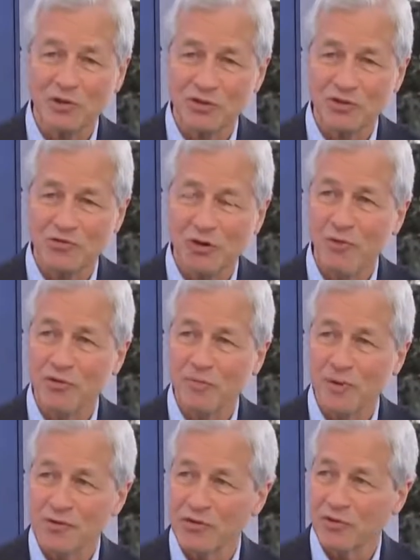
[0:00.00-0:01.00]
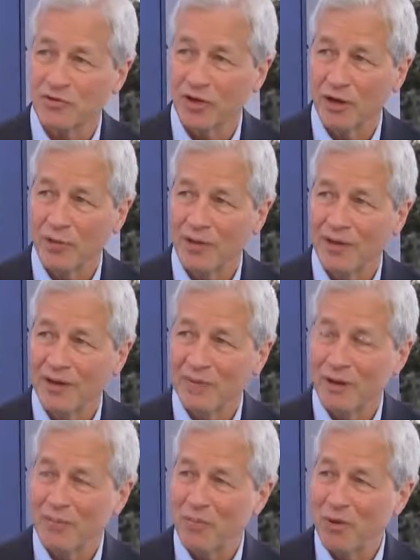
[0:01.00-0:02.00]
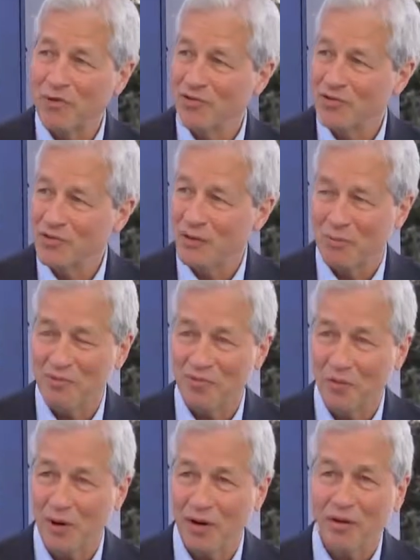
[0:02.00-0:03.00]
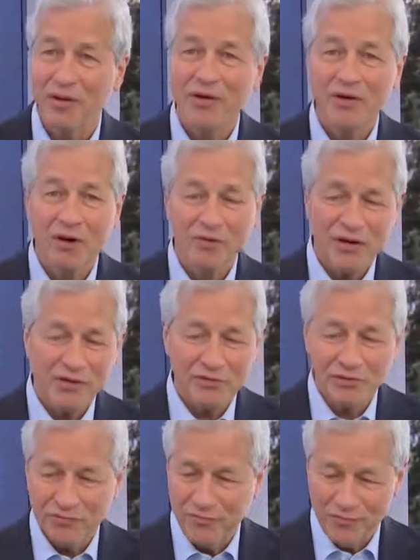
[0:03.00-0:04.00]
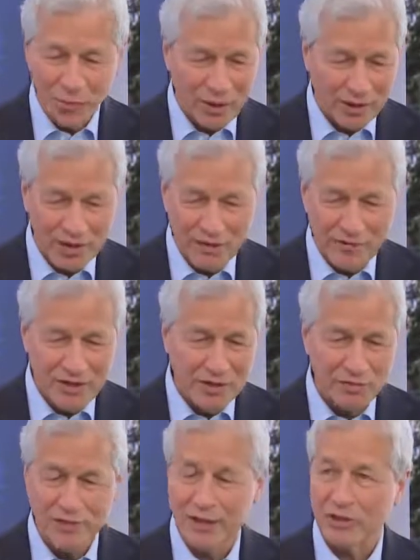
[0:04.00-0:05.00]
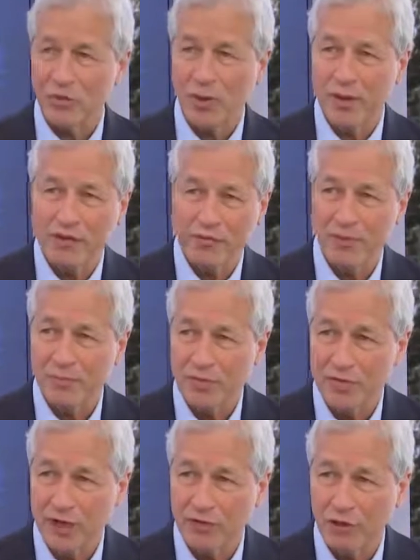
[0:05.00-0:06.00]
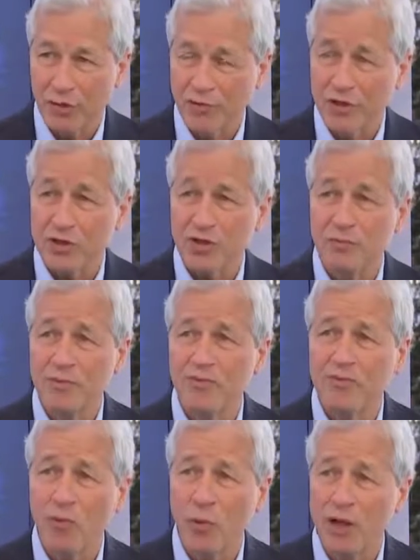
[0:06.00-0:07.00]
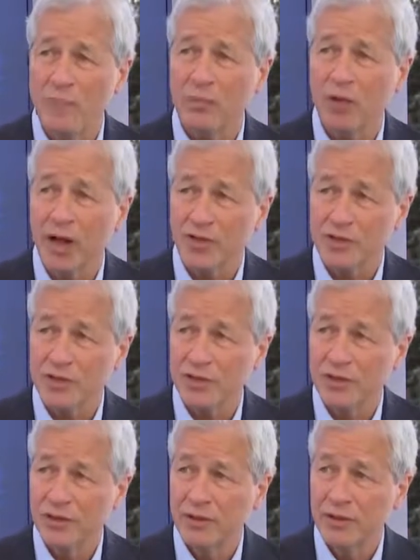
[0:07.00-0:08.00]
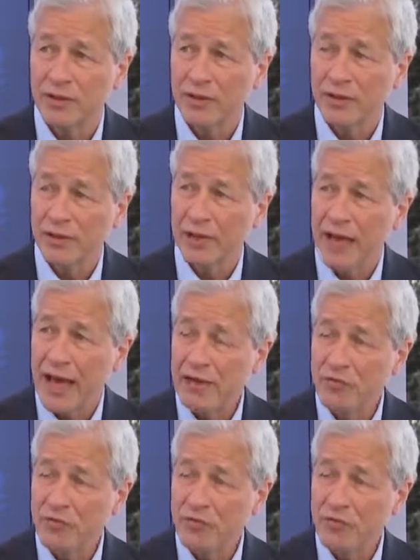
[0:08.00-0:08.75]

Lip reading: because growth has been so slow. I mean, I pointed to you all before. Over the last 11 years, we had like 23% growth. It should have been 40 plus. Okay, had you